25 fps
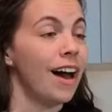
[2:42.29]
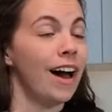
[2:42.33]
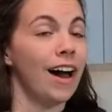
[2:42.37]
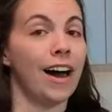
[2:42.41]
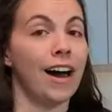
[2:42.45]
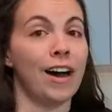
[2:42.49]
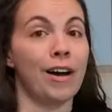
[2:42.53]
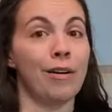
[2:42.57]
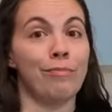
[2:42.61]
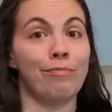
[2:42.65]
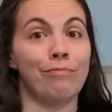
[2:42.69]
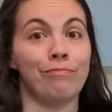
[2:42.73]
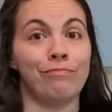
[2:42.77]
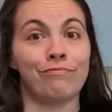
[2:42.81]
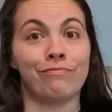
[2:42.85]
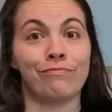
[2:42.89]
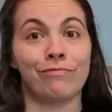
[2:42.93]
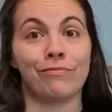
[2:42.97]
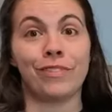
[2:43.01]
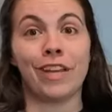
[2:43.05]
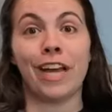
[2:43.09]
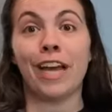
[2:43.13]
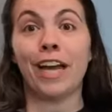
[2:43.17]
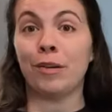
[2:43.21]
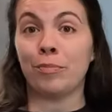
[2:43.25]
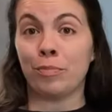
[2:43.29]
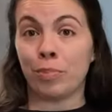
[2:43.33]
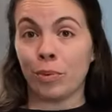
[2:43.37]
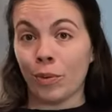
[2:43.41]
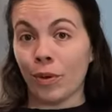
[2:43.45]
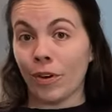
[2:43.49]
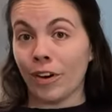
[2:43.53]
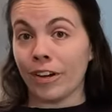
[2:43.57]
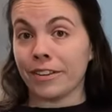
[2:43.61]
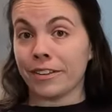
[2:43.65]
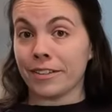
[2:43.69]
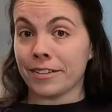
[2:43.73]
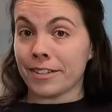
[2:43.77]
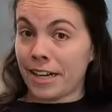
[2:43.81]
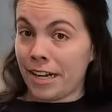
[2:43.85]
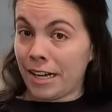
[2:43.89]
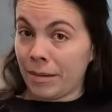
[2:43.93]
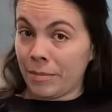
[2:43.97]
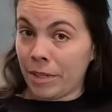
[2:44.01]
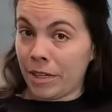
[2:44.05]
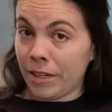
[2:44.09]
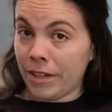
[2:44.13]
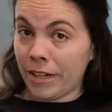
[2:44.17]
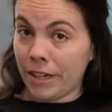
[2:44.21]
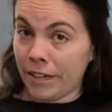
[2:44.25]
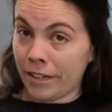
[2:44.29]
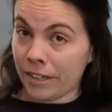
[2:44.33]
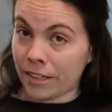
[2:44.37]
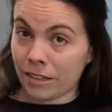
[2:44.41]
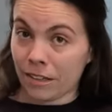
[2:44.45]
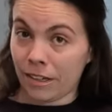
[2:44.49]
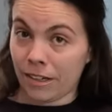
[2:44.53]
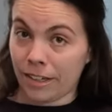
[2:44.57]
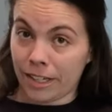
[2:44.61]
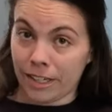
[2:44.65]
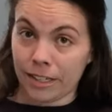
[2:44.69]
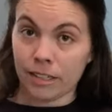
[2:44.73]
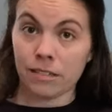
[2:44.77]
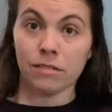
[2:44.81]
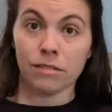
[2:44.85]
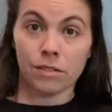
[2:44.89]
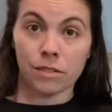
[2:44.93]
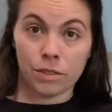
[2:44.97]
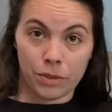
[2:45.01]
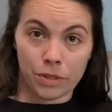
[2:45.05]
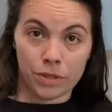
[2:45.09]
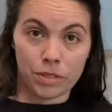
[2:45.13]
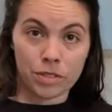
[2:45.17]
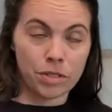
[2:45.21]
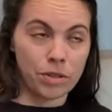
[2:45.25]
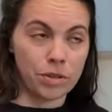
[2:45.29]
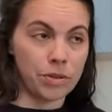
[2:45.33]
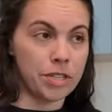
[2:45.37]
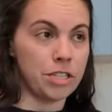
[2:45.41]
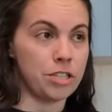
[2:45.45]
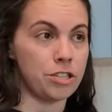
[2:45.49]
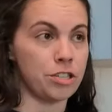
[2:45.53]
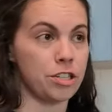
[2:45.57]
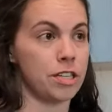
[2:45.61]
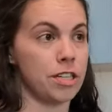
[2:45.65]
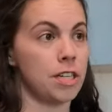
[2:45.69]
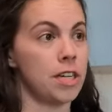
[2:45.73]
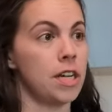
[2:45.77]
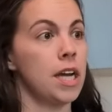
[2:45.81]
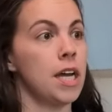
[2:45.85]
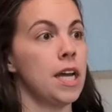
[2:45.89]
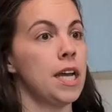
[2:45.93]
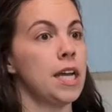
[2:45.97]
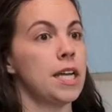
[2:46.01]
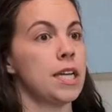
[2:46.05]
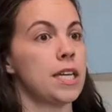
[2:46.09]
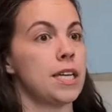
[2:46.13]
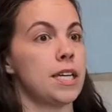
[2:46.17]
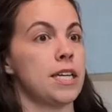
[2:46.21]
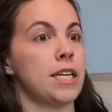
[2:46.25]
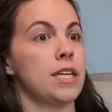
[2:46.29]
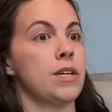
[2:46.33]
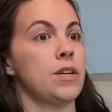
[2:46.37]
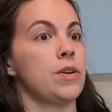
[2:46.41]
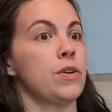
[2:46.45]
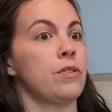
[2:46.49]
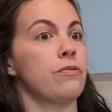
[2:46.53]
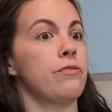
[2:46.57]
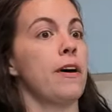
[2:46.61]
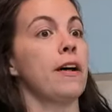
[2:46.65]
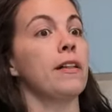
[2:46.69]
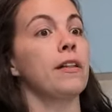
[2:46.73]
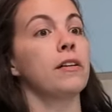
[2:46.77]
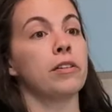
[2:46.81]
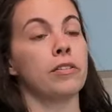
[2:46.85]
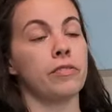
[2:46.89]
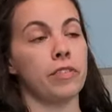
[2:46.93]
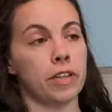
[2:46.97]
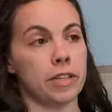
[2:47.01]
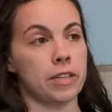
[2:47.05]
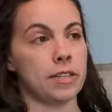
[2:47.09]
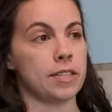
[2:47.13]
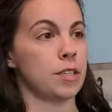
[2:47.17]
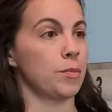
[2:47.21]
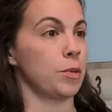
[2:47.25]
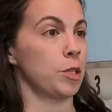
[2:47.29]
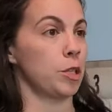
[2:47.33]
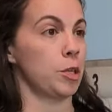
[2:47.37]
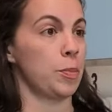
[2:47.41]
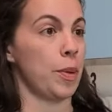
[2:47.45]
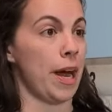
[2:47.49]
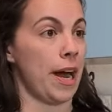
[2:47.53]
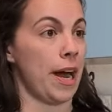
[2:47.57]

Um, the head brewer at the time there, Eric Larkin, who owns Cohesion, yep. he followed a very similar